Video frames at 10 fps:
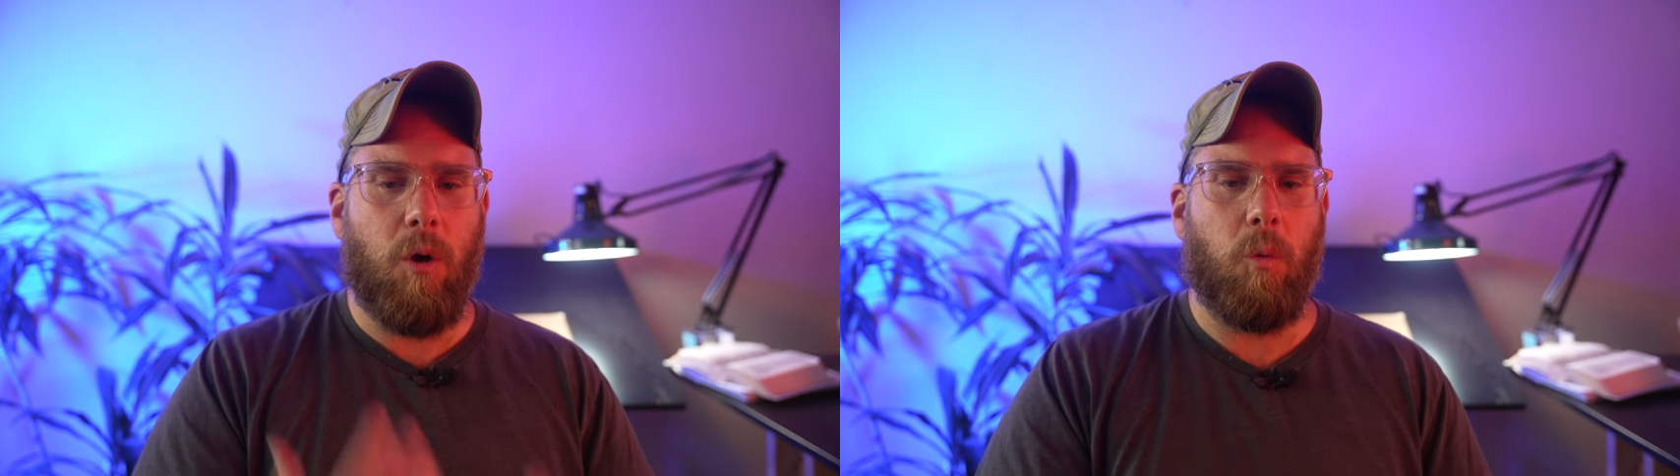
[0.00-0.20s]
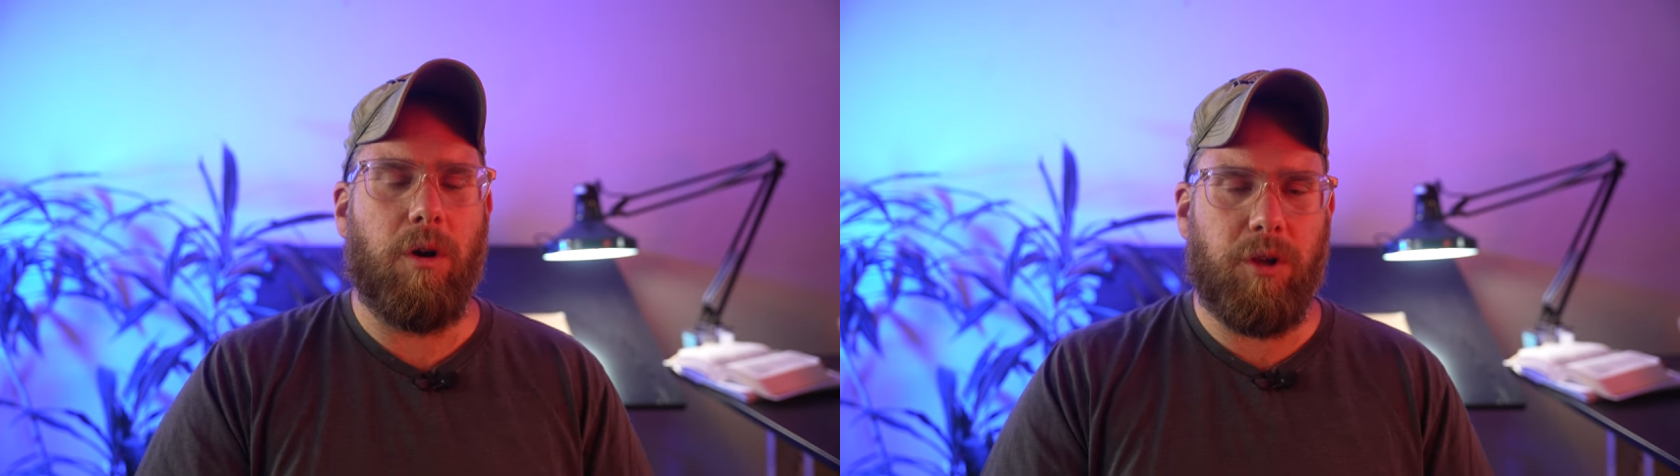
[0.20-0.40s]

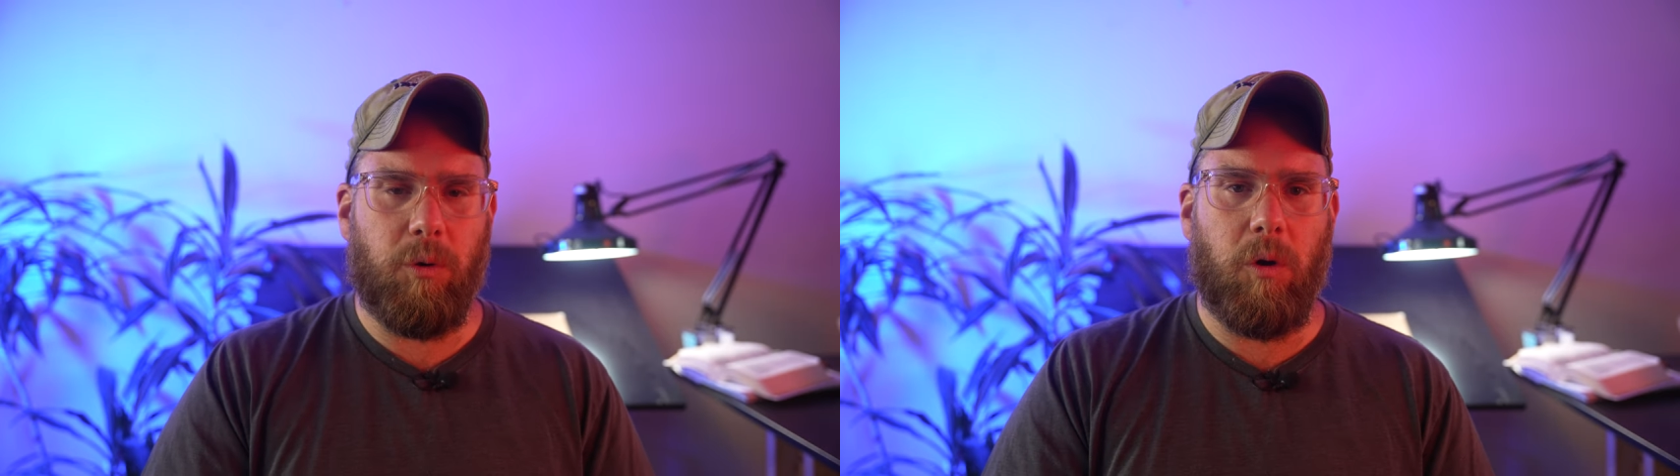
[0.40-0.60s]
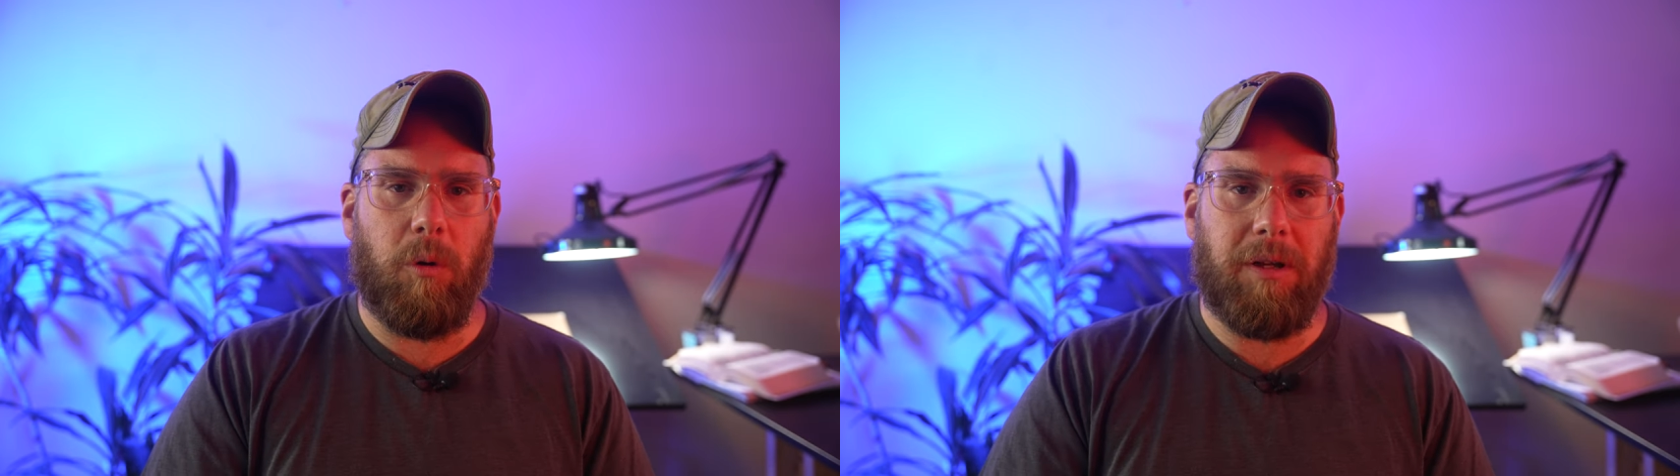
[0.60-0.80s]
where
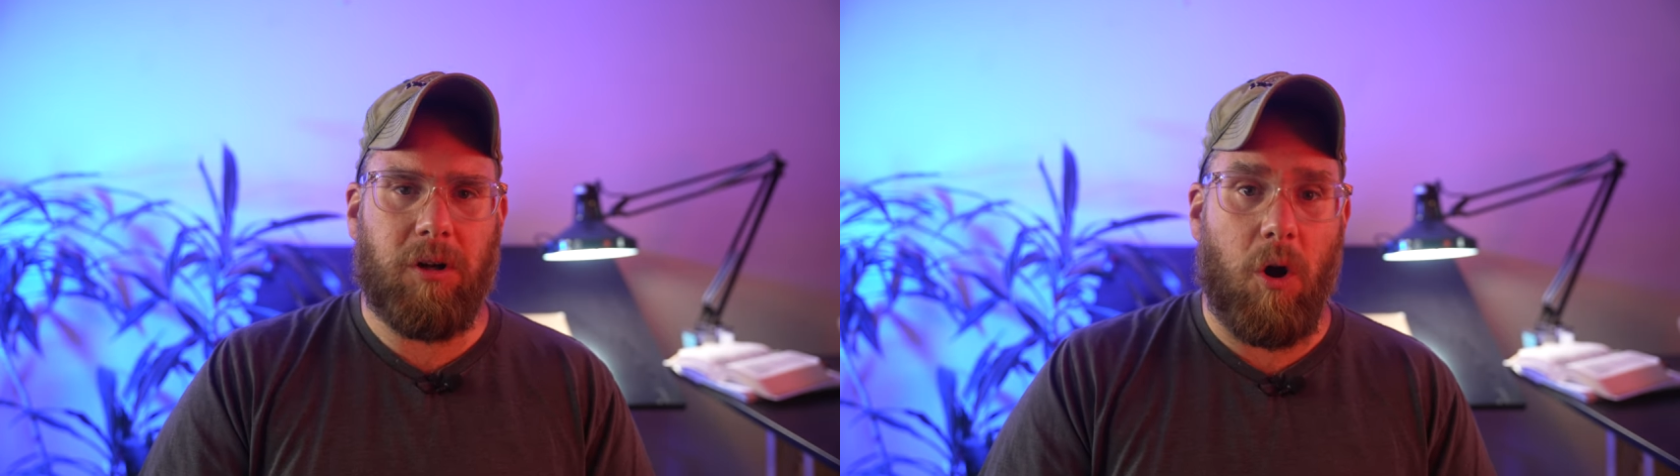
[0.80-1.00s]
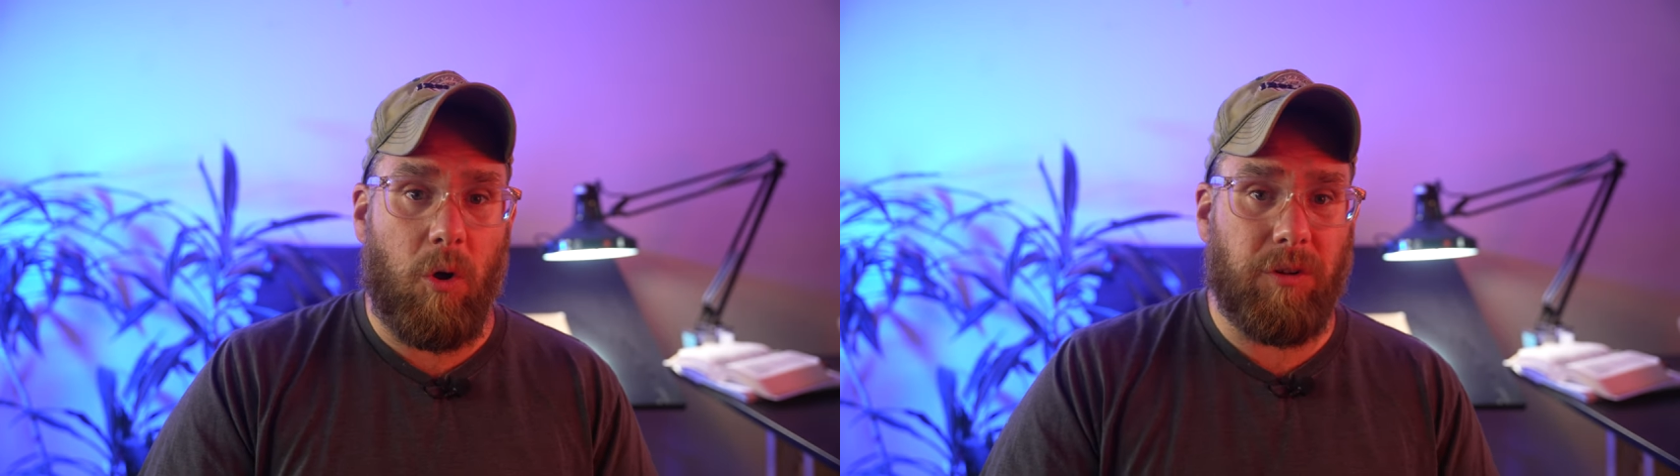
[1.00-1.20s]
you will be
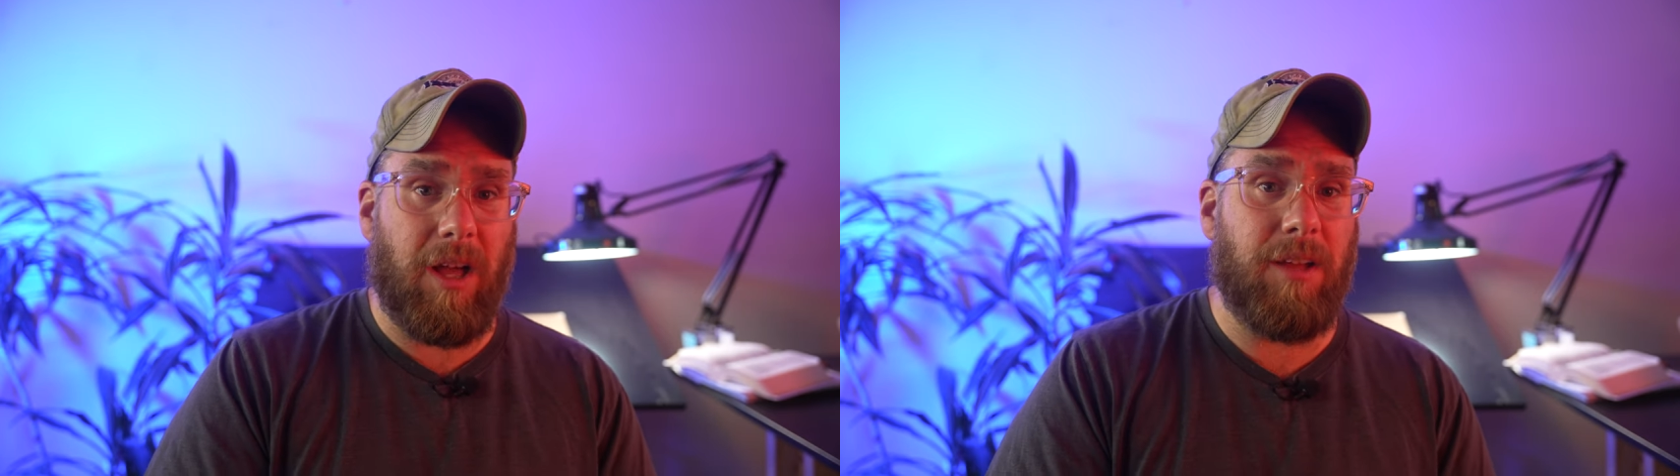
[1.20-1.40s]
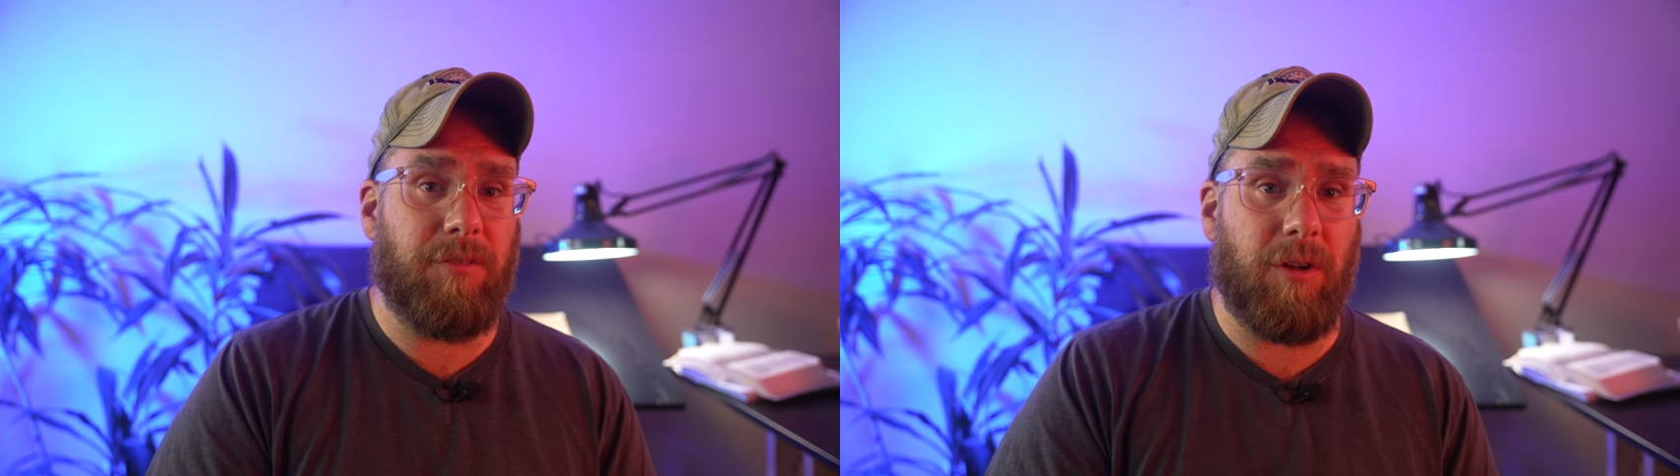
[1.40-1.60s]
cold
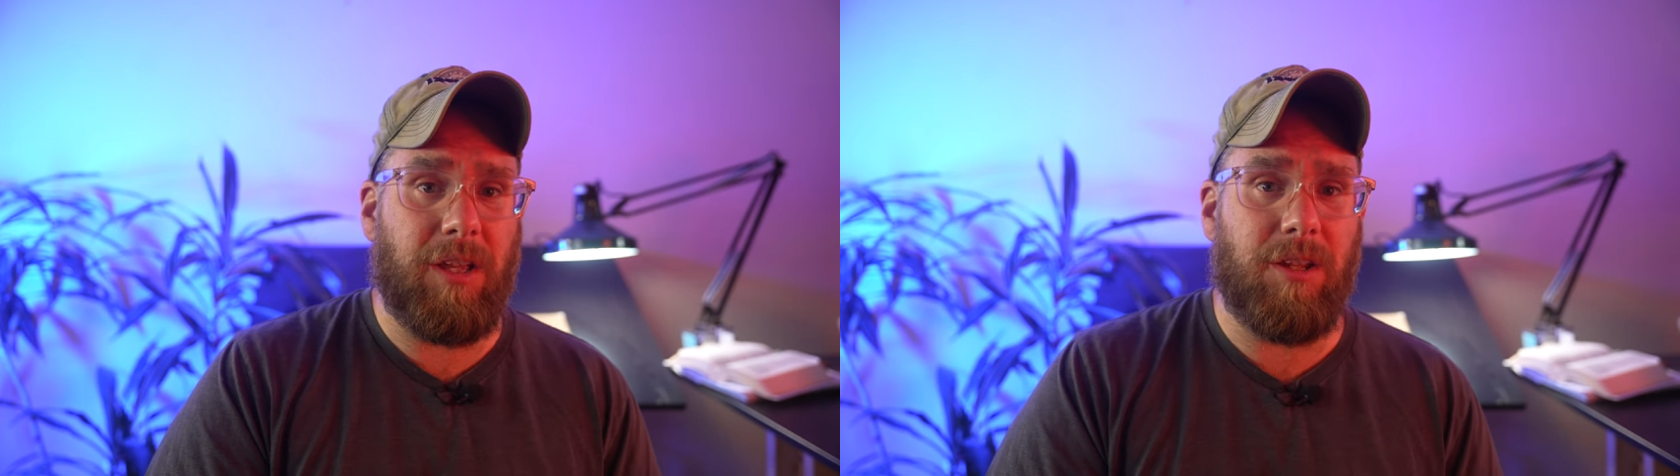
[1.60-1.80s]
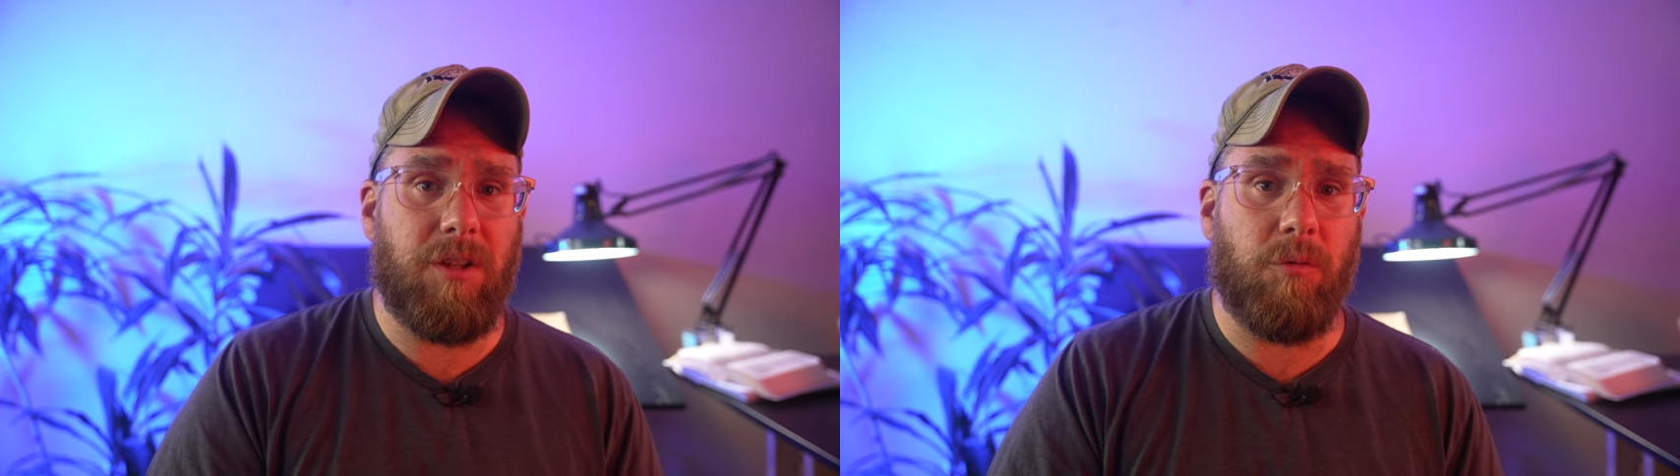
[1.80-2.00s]
if you
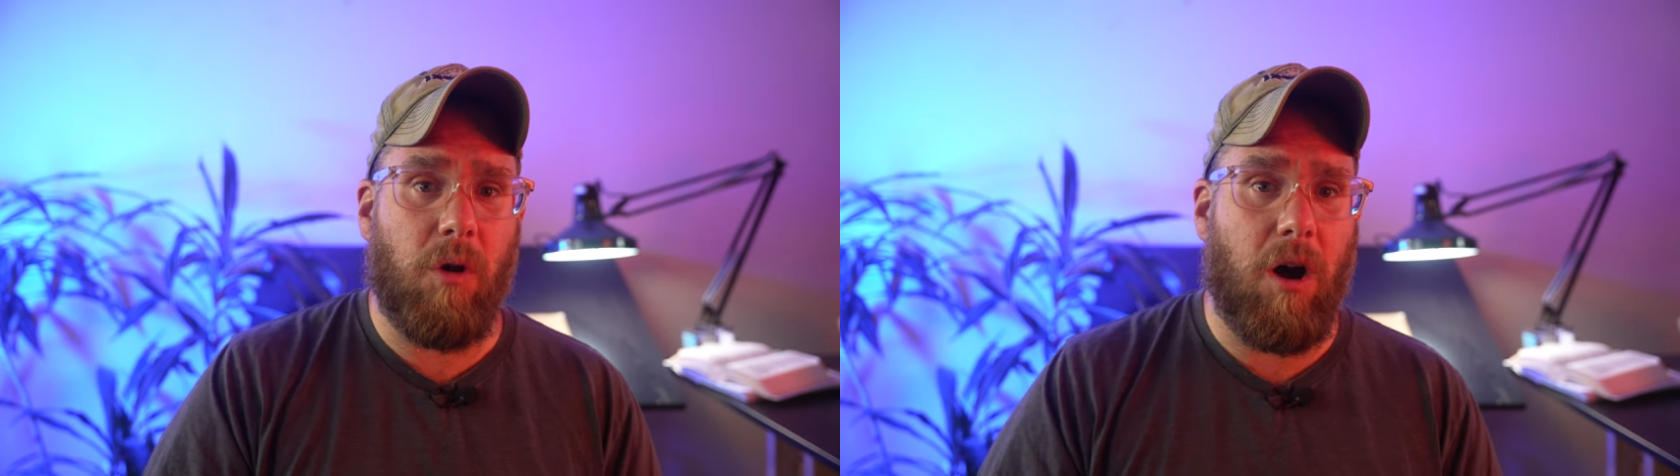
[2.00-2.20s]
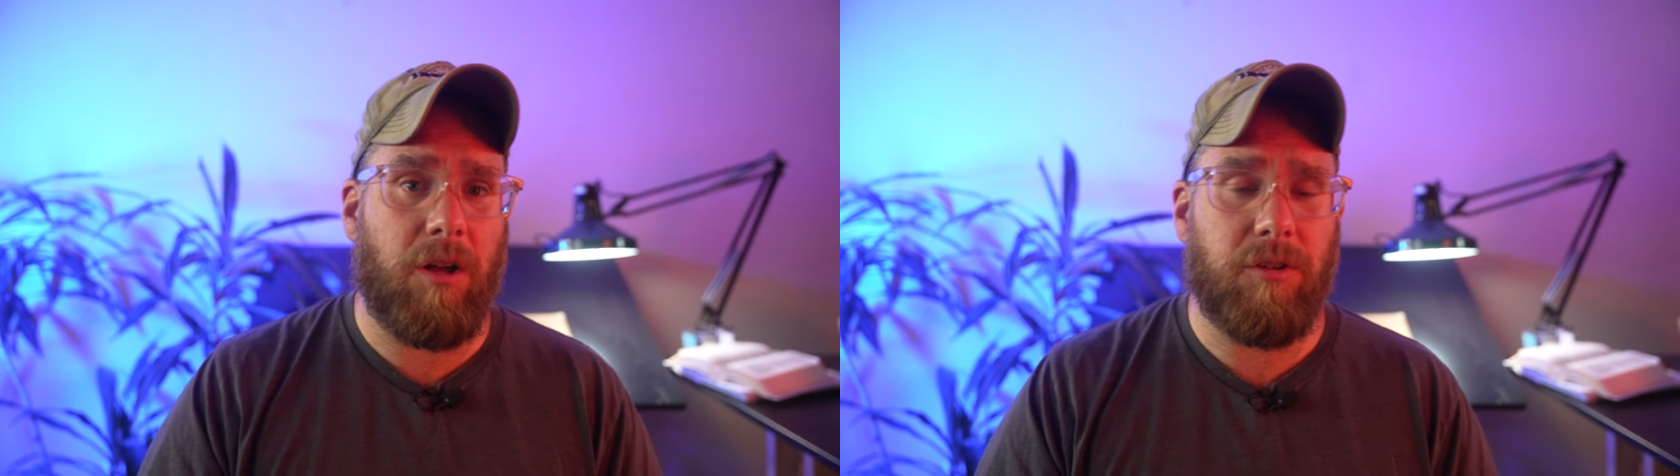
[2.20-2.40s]
eat
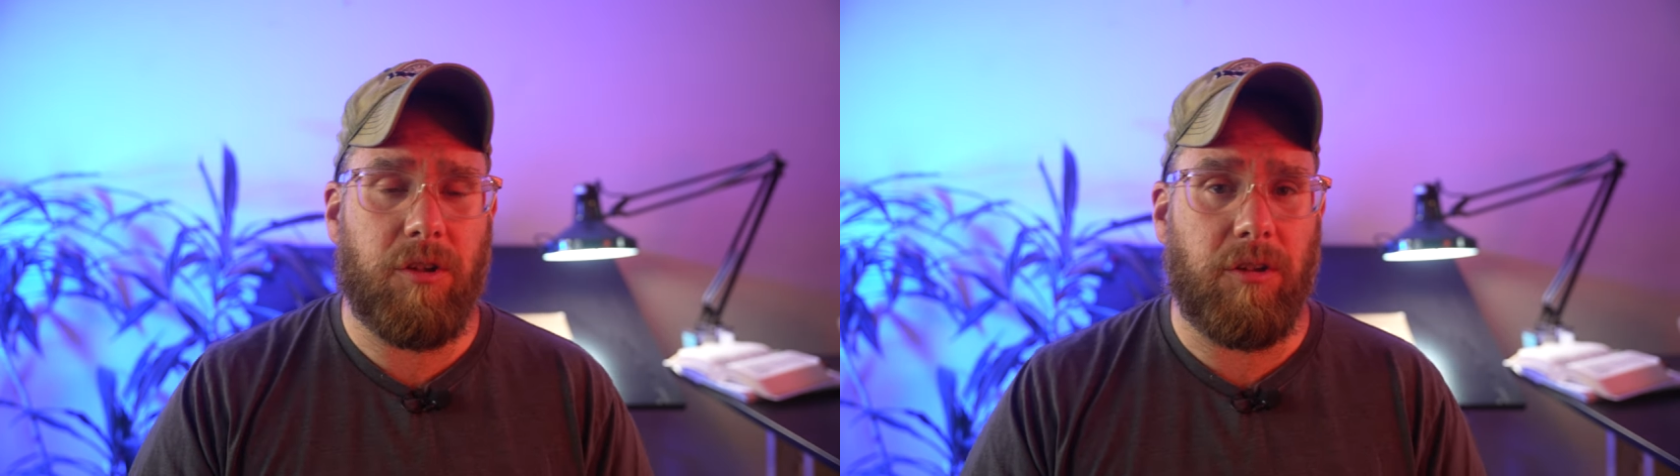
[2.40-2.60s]
raw